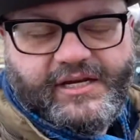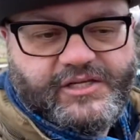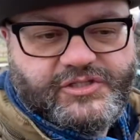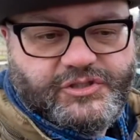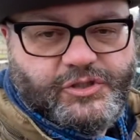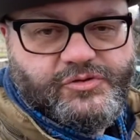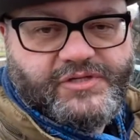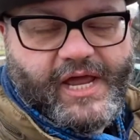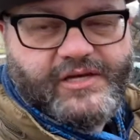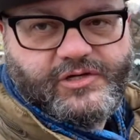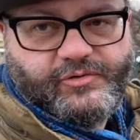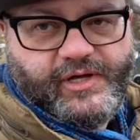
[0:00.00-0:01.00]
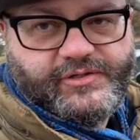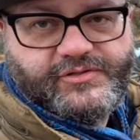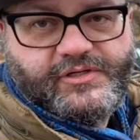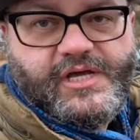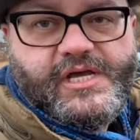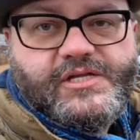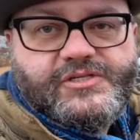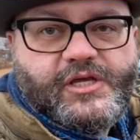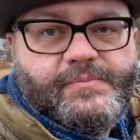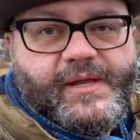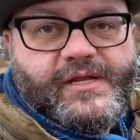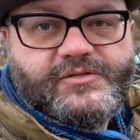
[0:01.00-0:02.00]
it is too dangerous to
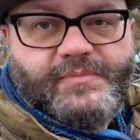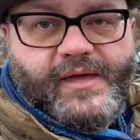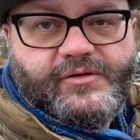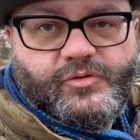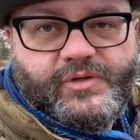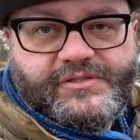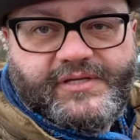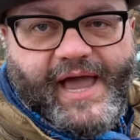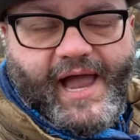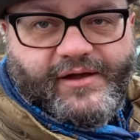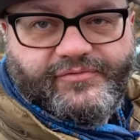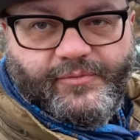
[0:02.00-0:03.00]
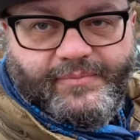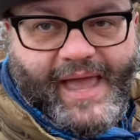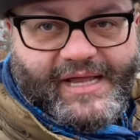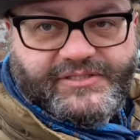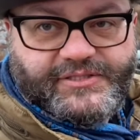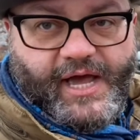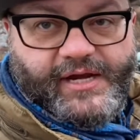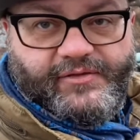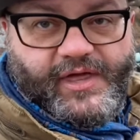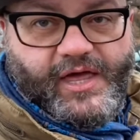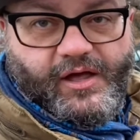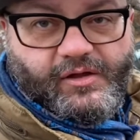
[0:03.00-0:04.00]
commit his men to an attack from that side of
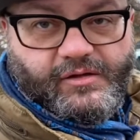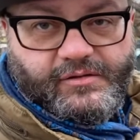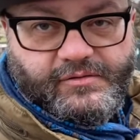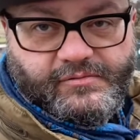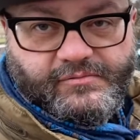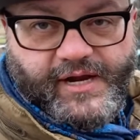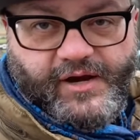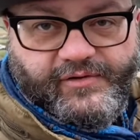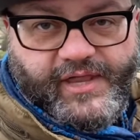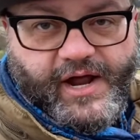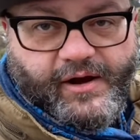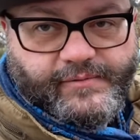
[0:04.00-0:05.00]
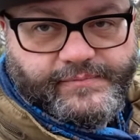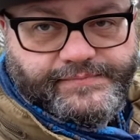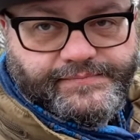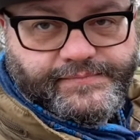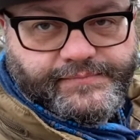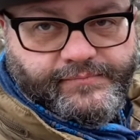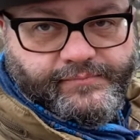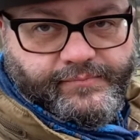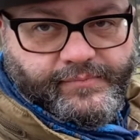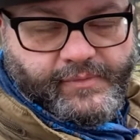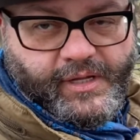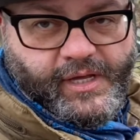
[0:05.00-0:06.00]
the hill, right over there,
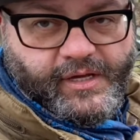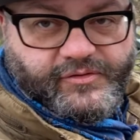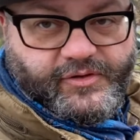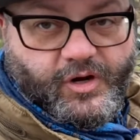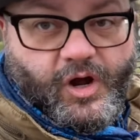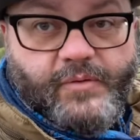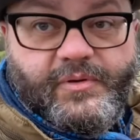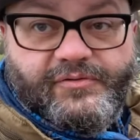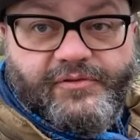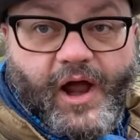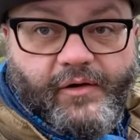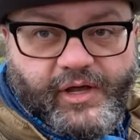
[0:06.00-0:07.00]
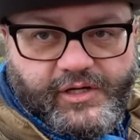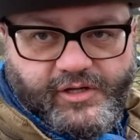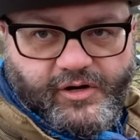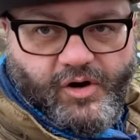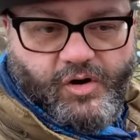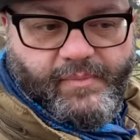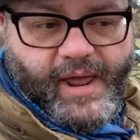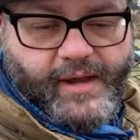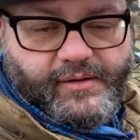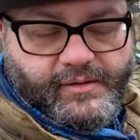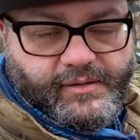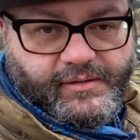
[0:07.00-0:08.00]
because they're going to be firing into their own
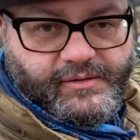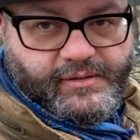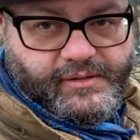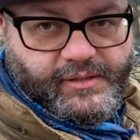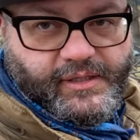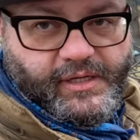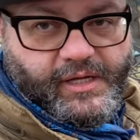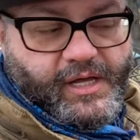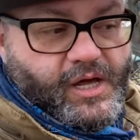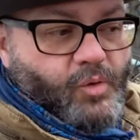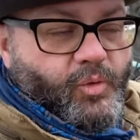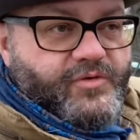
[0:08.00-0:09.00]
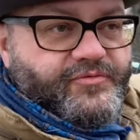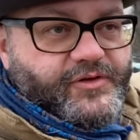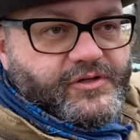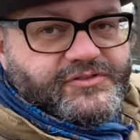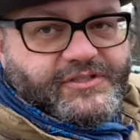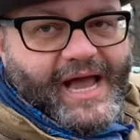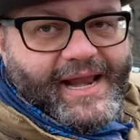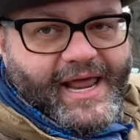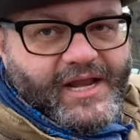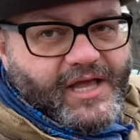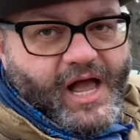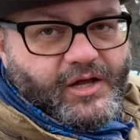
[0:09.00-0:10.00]
men. Winfield Scott
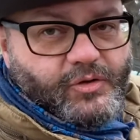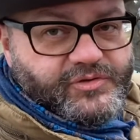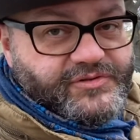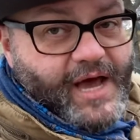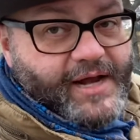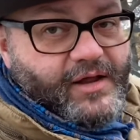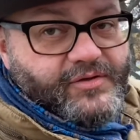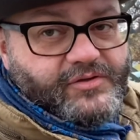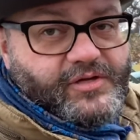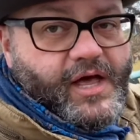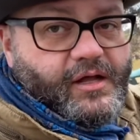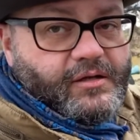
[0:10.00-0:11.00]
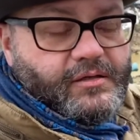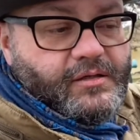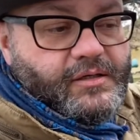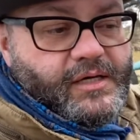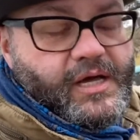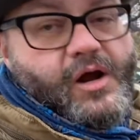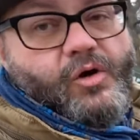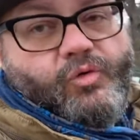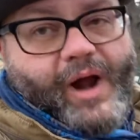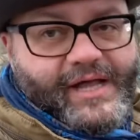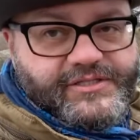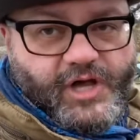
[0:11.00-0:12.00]
Hancock, who is not on this hill,
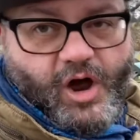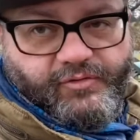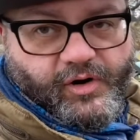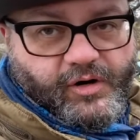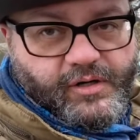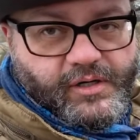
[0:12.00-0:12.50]
rides over,